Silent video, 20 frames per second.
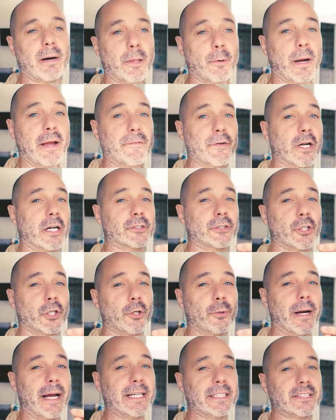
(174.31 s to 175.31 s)
By the way, if you're not sure
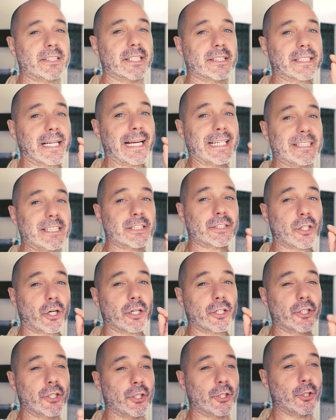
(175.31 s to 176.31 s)
who Ace is, Ace is our
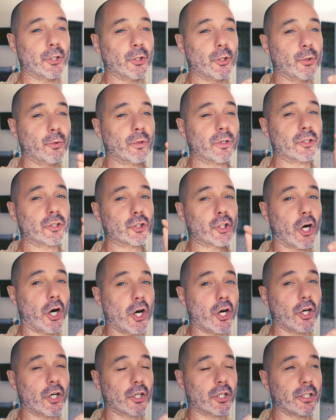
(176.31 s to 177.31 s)
new
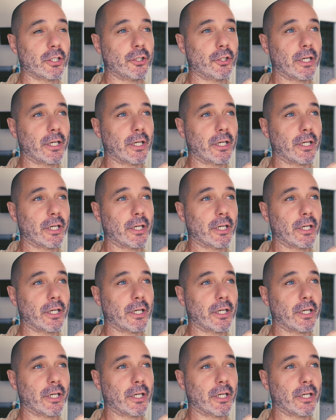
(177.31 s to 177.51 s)
dog.